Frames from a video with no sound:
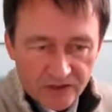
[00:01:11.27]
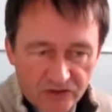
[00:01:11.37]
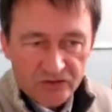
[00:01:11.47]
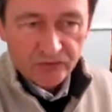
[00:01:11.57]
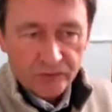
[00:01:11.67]

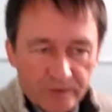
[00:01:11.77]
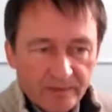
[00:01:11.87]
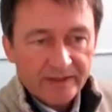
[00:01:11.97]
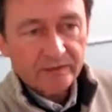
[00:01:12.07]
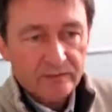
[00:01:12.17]
strewn
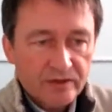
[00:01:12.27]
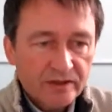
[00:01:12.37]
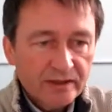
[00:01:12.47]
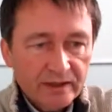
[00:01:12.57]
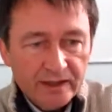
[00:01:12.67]
about.
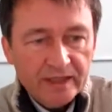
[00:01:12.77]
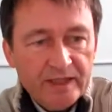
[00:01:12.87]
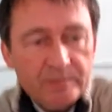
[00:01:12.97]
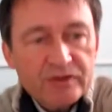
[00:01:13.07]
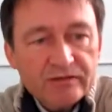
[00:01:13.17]

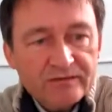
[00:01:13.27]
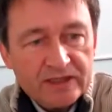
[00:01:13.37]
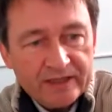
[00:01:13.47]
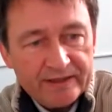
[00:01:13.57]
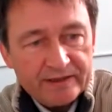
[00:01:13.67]
Heaps of
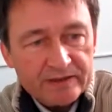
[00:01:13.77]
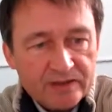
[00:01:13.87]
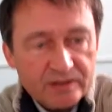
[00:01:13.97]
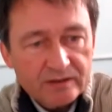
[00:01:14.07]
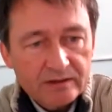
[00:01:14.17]
tyres,